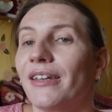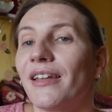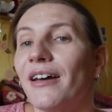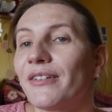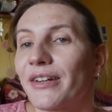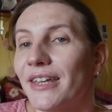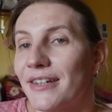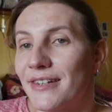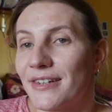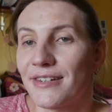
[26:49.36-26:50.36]
other
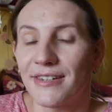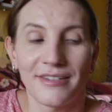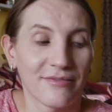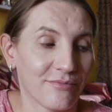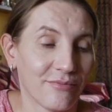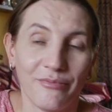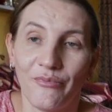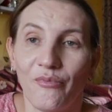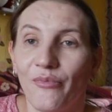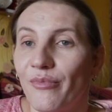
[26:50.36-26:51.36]
cases
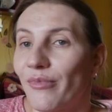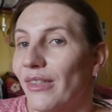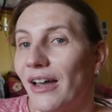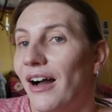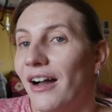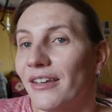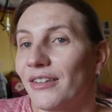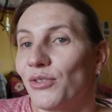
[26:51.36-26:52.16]
I